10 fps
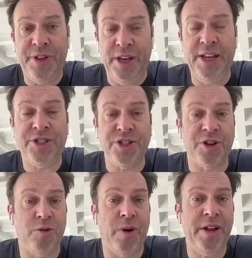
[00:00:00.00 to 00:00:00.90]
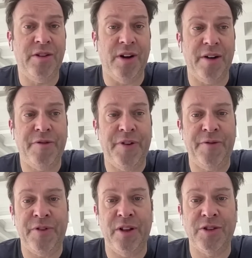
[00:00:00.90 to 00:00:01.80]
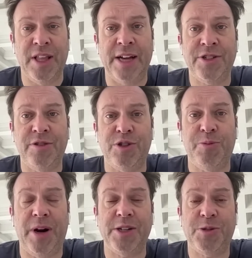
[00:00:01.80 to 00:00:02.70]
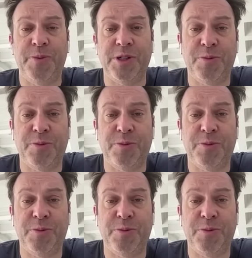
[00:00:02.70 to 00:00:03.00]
The East is a great dogfight for those last two spots.